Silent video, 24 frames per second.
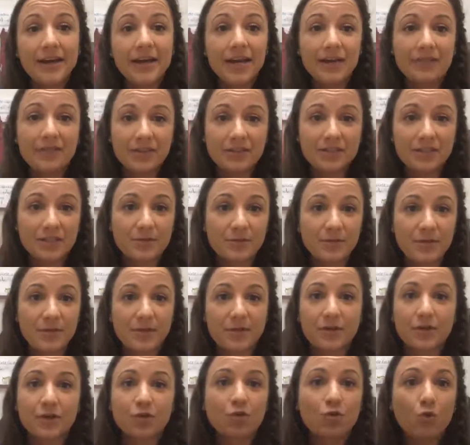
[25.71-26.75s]
If that's not something
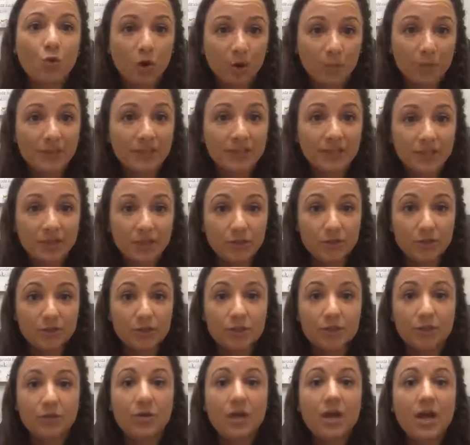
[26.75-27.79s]
that they're normally used
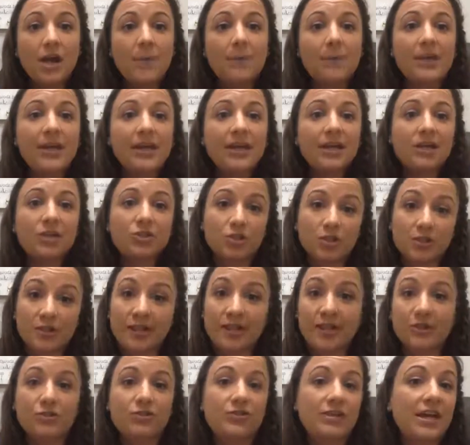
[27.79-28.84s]
to, making sure they
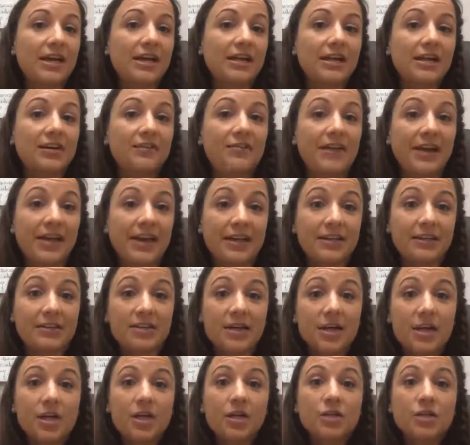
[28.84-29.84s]
get used to that in advance.